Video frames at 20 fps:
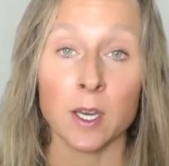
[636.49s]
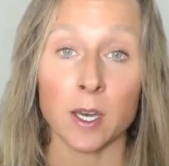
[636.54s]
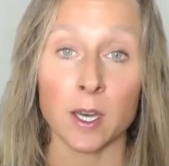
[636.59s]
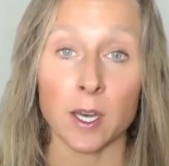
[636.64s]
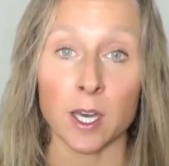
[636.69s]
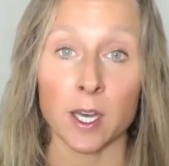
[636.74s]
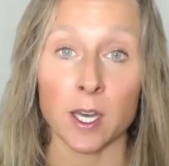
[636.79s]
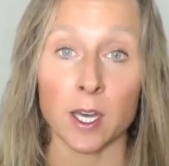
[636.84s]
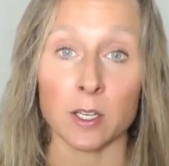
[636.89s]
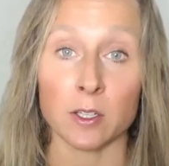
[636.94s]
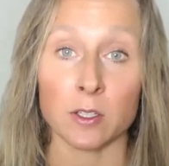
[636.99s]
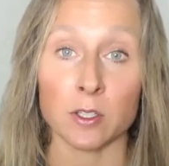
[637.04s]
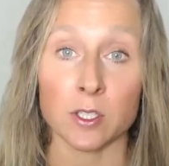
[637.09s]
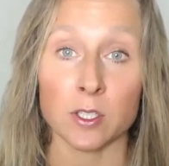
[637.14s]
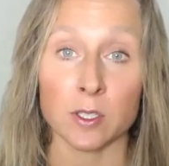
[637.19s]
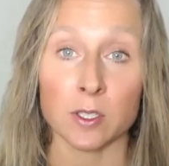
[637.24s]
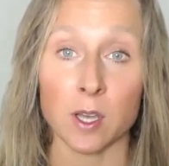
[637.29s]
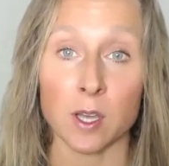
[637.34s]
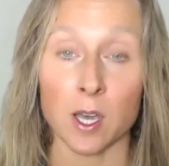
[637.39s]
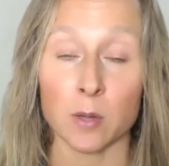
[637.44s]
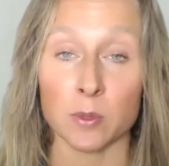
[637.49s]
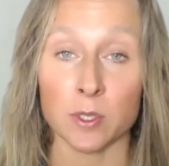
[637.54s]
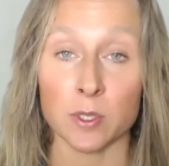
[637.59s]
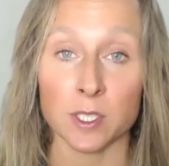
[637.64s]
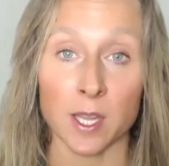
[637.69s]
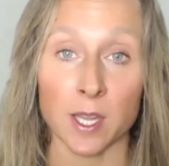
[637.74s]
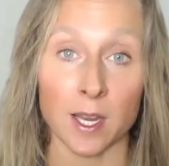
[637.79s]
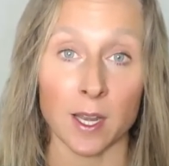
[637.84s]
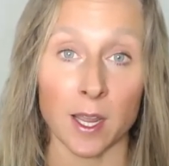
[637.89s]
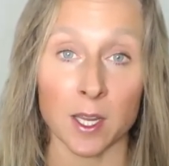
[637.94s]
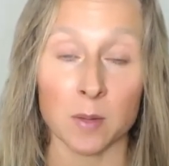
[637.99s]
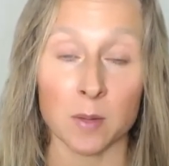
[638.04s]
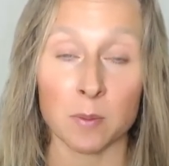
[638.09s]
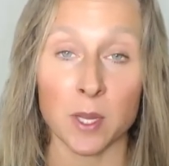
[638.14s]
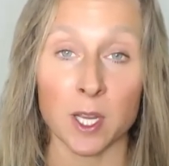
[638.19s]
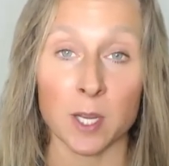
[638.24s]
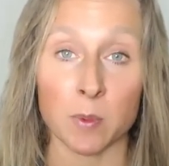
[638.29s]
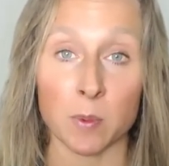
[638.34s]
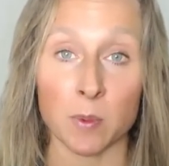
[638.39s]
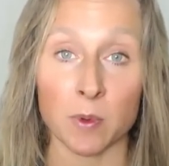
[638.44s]
Uh, and I would say like a
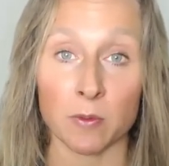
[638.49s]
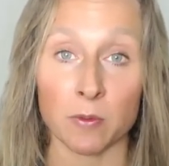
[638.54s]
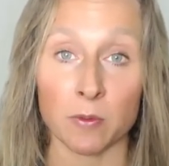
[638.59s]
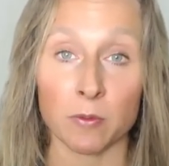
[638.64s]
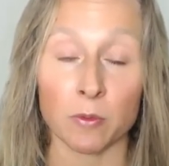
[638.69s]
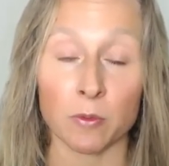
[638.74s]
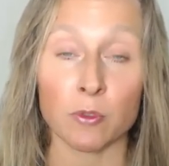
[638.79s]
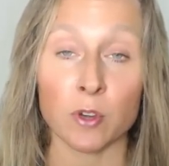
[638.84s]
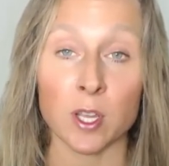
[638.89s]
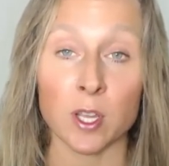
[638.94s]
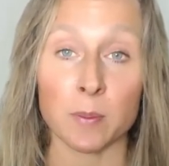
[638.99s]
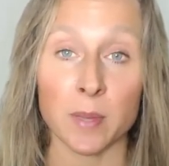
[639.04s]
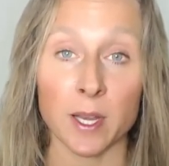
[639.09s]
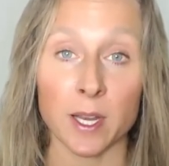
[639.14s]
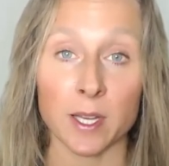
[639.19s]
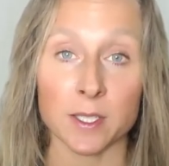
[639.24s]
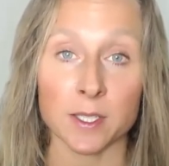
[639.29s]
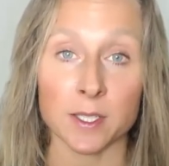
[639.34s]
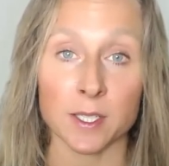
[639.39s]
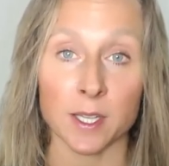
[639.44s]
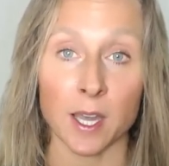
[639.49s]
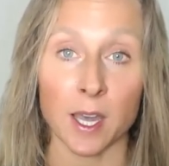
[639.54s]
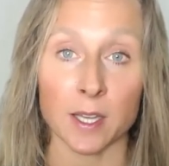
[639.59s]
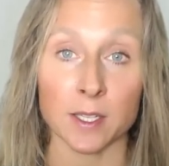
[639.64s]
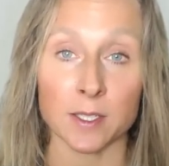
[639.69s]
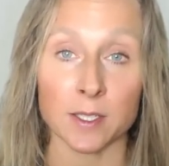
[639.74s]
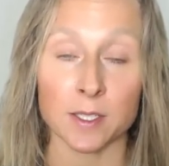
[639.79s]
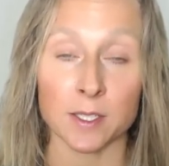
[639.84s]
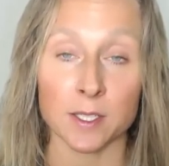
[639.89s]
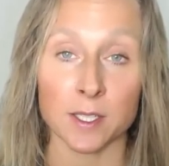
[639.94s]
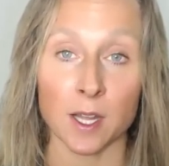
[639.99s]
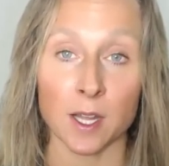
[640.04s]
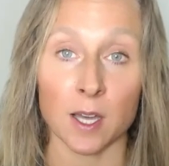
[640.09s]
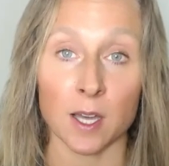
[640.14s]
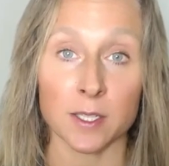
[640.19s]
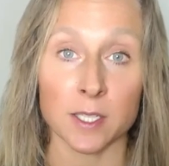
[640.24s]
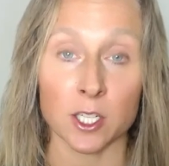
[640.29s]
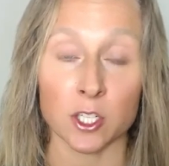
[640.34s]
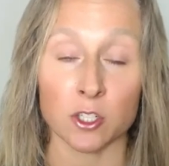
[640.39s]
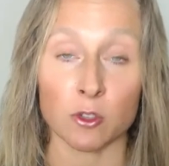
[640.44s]
minimum of three minutes to get started,